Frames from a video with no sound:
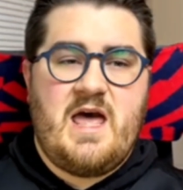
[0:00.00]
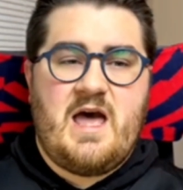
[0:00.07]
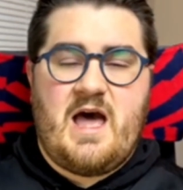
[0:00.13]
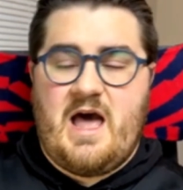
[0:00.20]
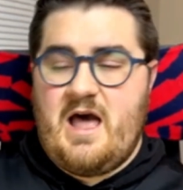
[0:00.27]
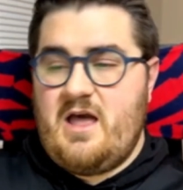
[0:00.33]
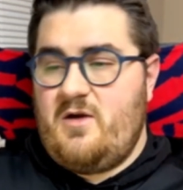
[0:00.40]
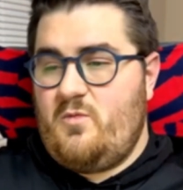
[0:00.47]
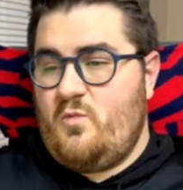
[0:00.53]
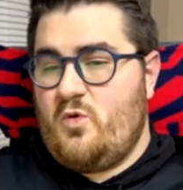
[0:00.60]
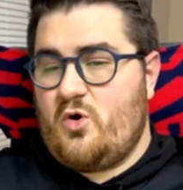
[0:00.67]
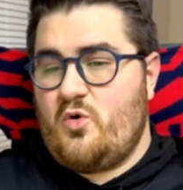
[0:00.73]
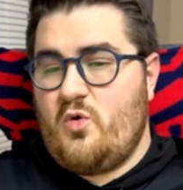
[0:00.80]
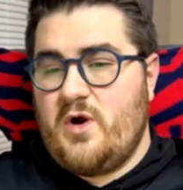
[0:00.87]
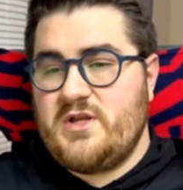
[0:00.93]
We're
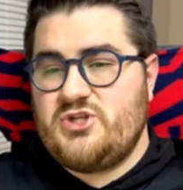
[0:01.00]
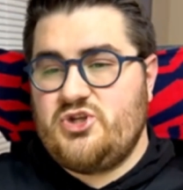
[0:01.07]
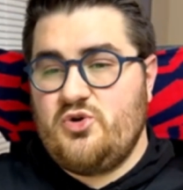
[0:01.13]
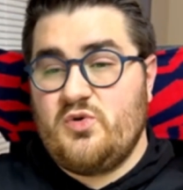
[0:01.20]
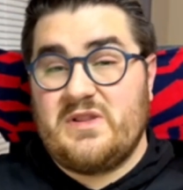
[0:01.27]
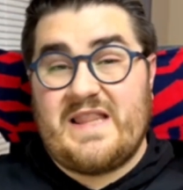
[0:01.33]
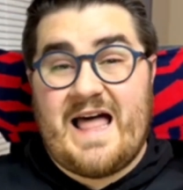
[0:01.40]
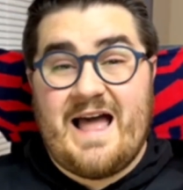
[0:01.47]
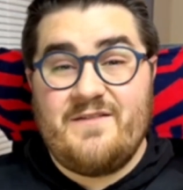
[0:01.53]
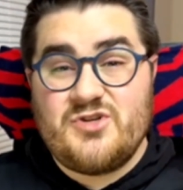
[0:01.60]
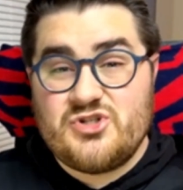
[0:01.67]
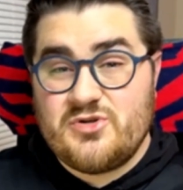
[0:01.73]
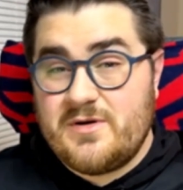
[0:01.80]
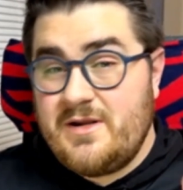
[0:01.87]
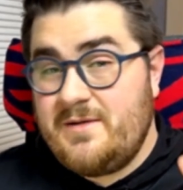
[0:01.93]
going to live
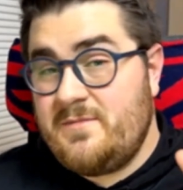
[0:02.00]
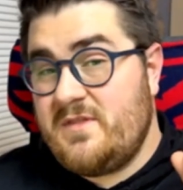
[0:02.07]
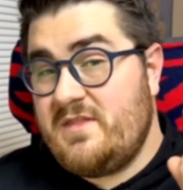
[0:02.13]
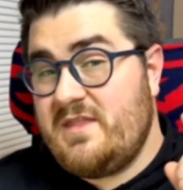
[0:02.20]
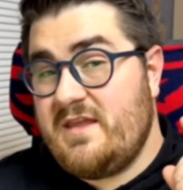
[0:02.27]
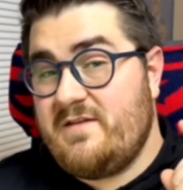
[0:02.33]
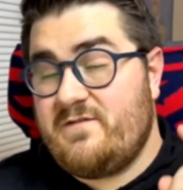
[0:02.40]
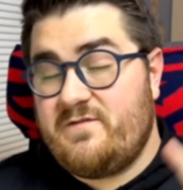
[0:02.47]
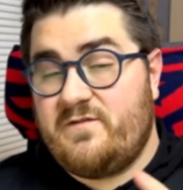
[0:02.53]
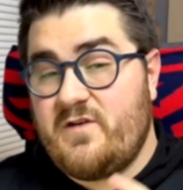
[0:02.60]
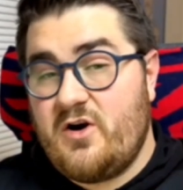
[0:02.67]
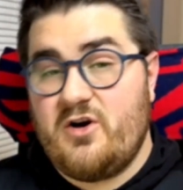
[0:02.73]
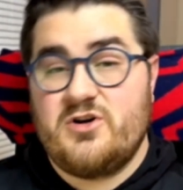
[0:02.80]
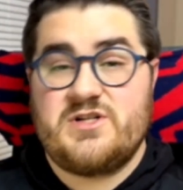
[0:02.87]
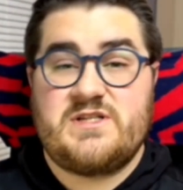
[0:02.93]
stream the
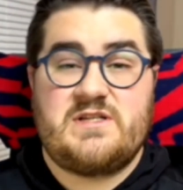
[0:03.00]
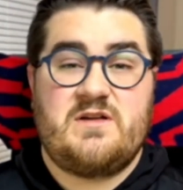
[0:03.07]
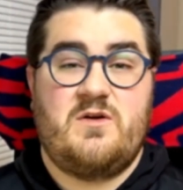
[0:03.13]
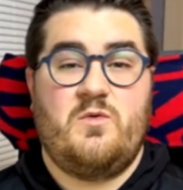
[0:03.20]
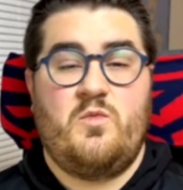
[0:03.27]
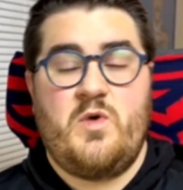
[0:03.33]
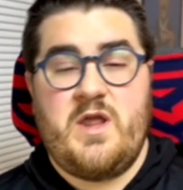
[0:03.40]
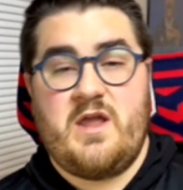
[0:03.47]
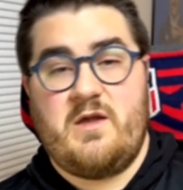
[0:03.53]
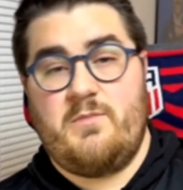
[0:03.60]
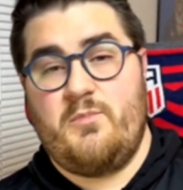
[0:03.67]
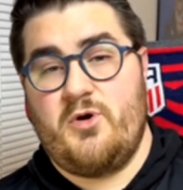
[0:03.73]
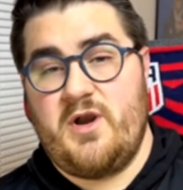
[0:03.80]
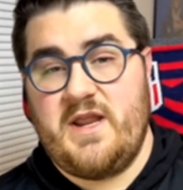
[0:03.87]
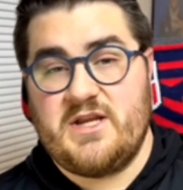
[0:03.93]
first week
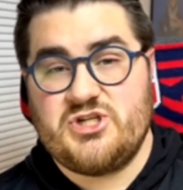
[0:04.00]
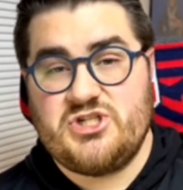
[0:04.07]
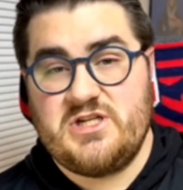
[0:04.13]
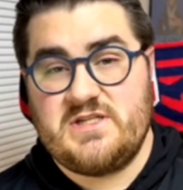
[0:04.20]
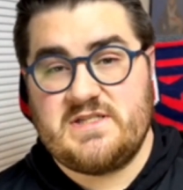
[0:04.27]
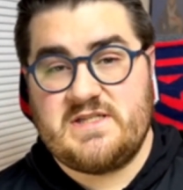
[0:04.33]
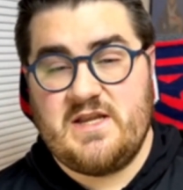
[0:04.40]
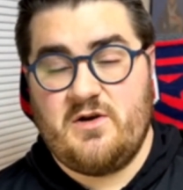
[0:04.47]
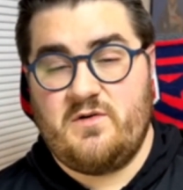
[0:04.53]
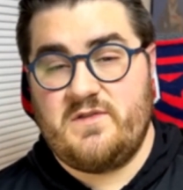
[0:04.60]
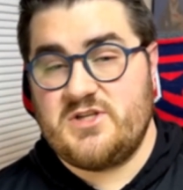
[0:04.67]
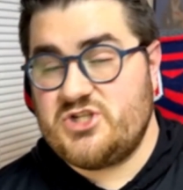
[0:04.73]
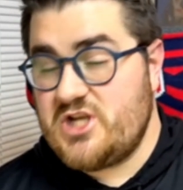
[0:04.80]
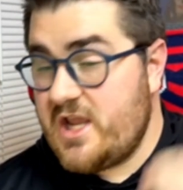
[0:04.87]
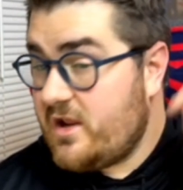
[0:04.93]
predictions here on
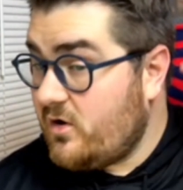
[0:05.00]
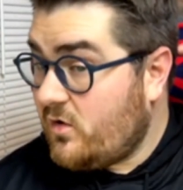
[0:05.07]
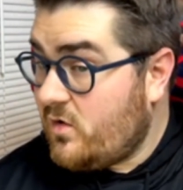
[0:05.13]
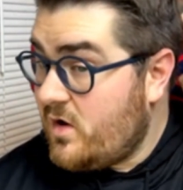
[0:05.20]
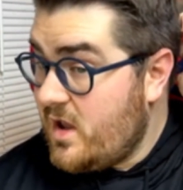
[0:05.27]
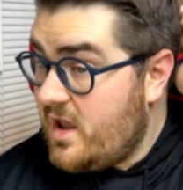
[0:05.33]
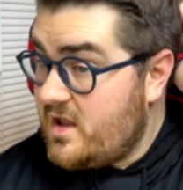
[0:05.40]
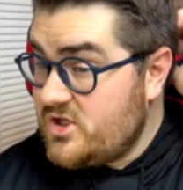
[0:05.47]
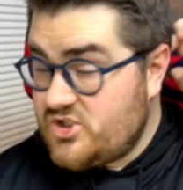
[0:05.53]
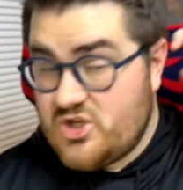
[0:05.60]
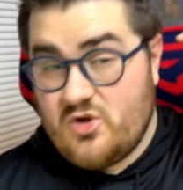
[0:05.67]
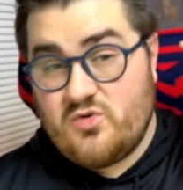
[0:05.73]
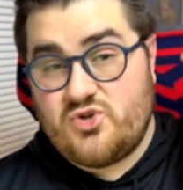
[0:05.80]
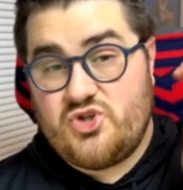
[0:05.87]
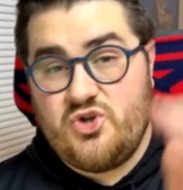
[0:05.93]
the channel,
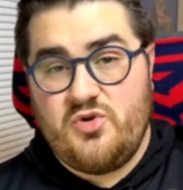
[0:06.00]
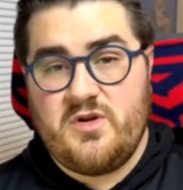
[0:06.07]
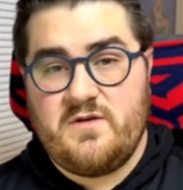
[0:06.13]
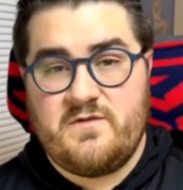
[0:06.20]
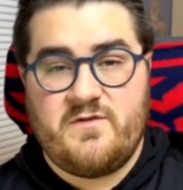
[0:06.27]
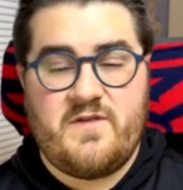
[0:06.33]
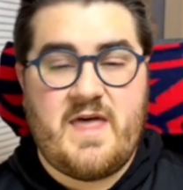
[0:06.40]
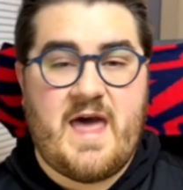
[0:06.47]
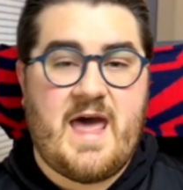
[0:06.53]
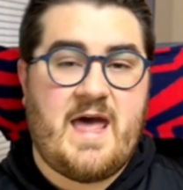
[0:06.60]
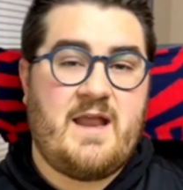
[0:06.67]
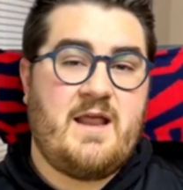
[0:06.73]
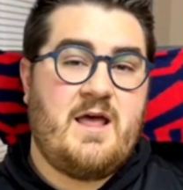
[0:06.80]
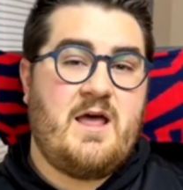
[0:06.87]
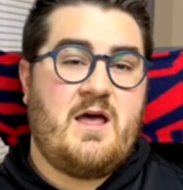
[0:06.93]
so tune in for
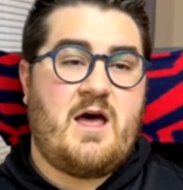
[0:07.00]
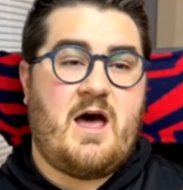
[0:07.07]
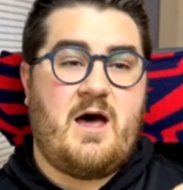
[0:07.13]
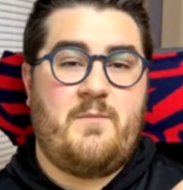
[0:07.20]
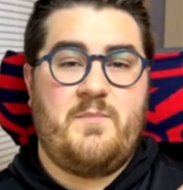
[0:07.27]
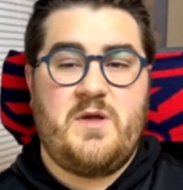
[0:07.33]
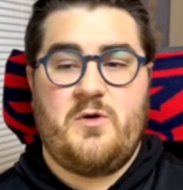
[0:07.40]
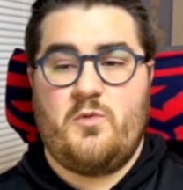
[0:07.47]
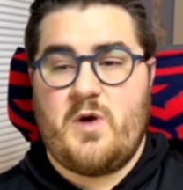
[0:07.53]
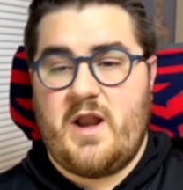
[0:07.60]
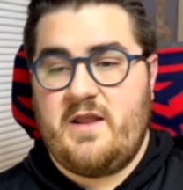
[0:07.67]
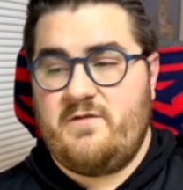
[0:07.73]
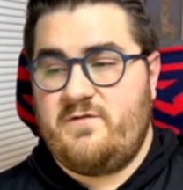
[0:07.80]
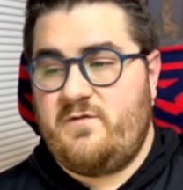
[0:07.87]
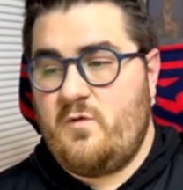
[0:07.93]
that. Be
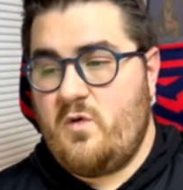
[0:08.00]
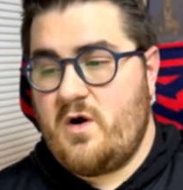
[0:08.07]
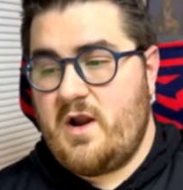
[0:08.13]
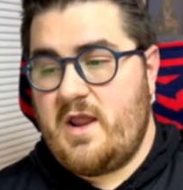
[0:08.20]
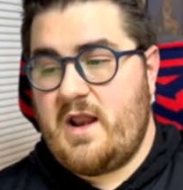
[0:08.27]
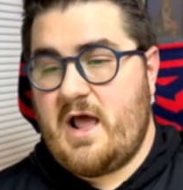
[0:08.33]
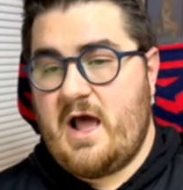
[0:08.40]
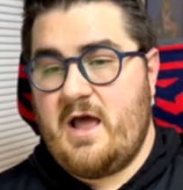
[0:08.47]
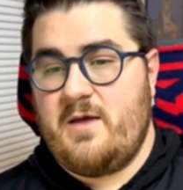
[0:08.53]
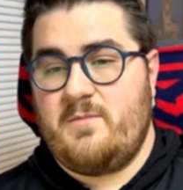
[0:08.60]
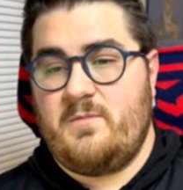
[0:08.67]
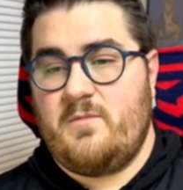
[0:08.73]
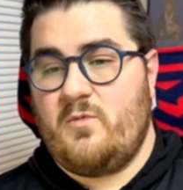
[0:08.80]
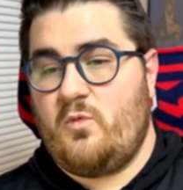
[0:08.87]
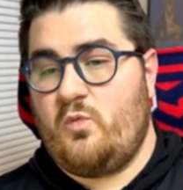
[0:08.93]
ready for it.
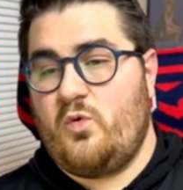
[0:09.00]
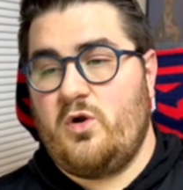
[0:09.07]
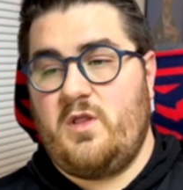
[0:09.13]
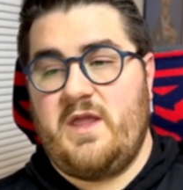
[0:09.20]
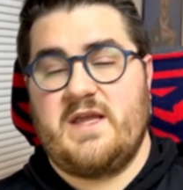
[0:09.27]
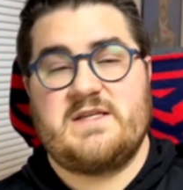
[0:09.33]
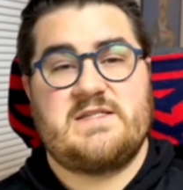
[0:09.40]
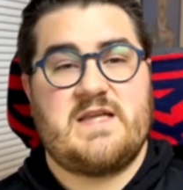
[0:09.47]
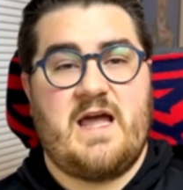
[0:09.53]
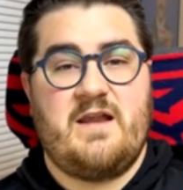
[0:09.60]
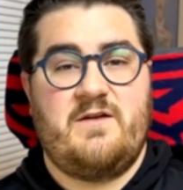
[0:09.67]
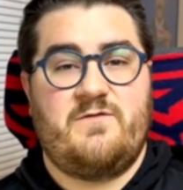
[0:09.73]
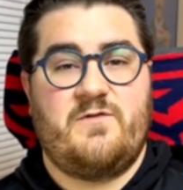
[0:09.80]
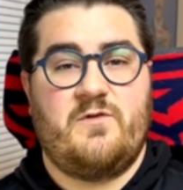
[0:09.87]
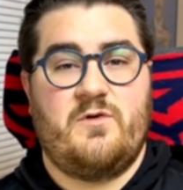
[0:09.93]
I'm really
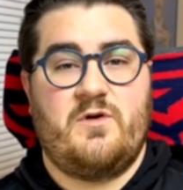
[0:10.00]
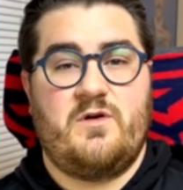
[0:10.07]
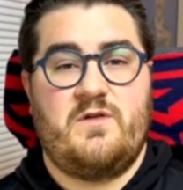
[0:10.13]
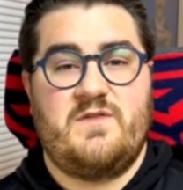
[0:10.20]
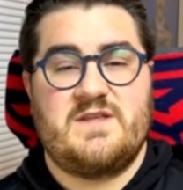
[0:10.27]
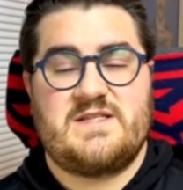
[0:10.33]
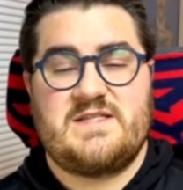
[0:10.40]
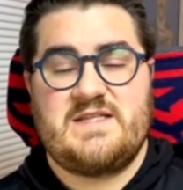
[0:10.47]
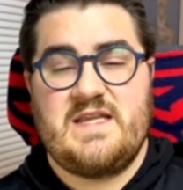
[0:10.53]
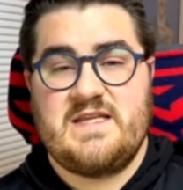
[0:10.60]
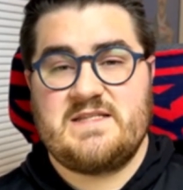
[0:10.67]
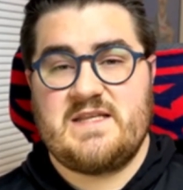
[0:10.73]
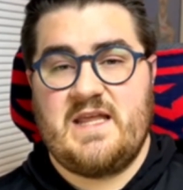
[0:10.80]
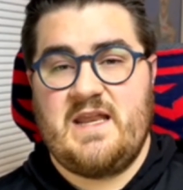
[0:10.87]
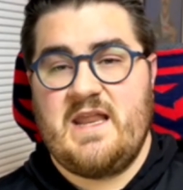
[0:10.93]
excited for the
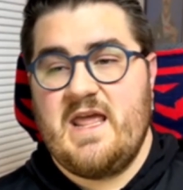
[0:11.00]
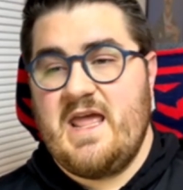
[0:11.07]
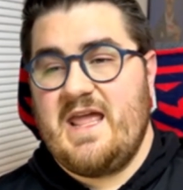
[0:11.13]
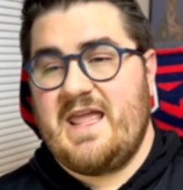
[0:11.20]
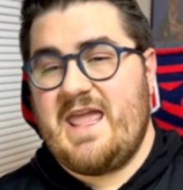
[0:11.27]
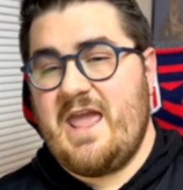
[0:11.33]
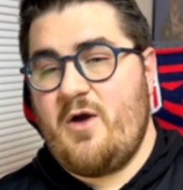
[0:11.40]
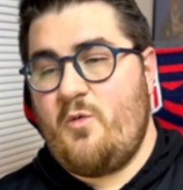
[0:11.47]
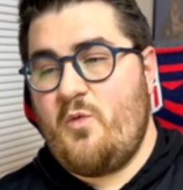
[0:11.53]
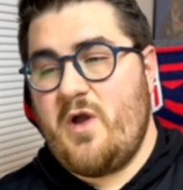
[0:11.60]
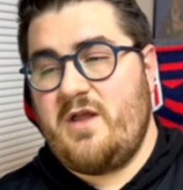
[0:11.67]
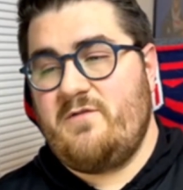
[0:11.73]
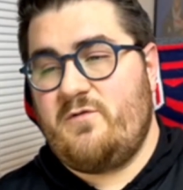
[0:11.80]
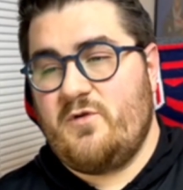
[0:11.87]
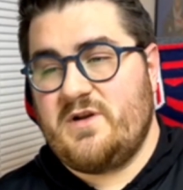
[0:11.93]
season. Can't
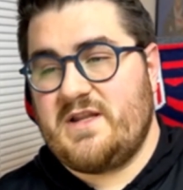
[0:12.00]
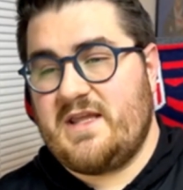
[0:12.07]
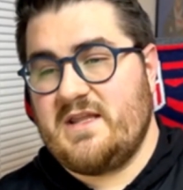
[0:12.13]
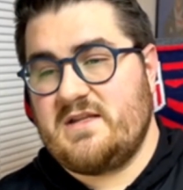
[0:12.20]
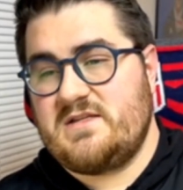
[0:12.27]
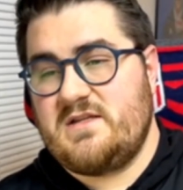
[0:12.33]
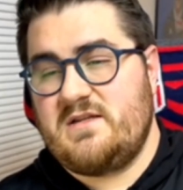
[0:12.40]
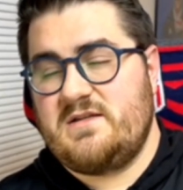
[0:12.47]
wait for it to get